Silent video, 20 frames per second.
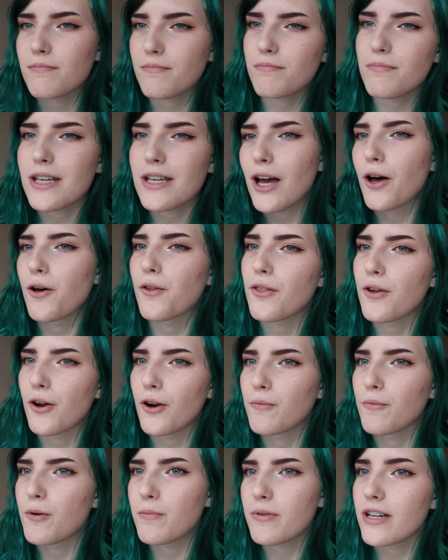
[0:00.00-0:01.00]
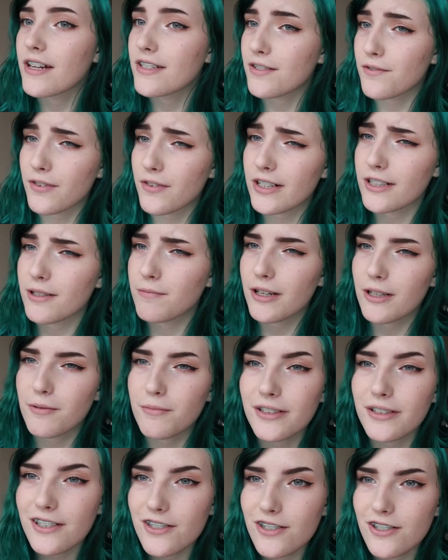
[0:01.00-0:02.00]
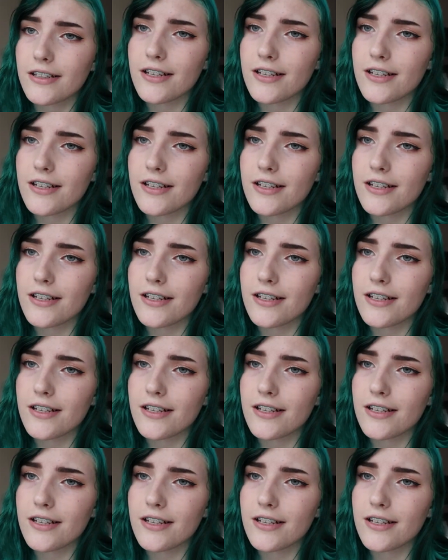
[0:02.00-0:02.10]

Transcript: be healthier and won't be as affected by the bleach,